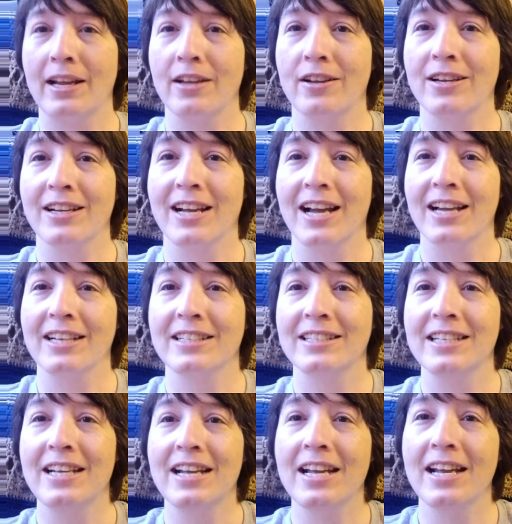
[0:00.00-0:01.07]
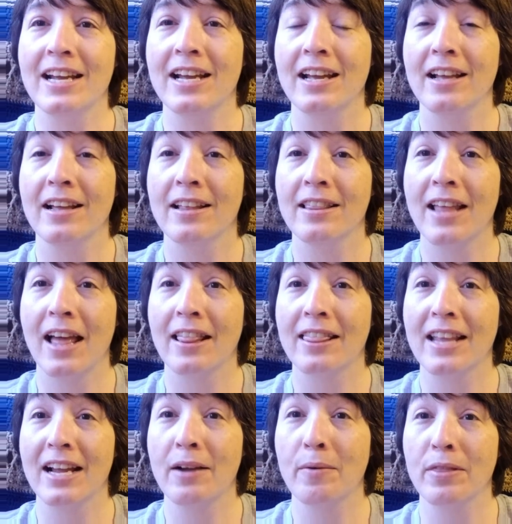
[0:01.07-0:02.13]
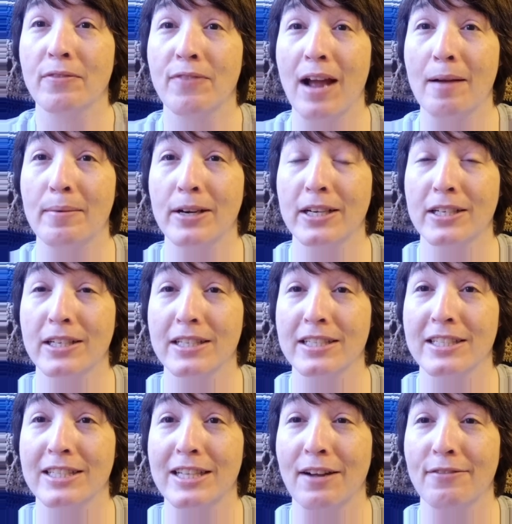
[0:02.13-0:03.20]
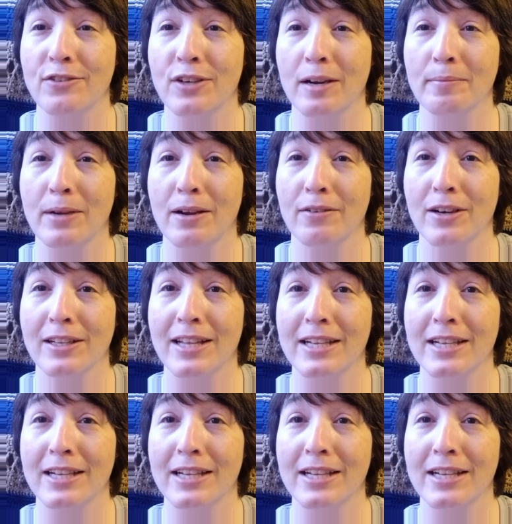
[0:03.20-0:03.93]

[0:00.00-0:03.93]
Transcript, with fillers: you can kind of see that thing with fabric and stuff draped over it.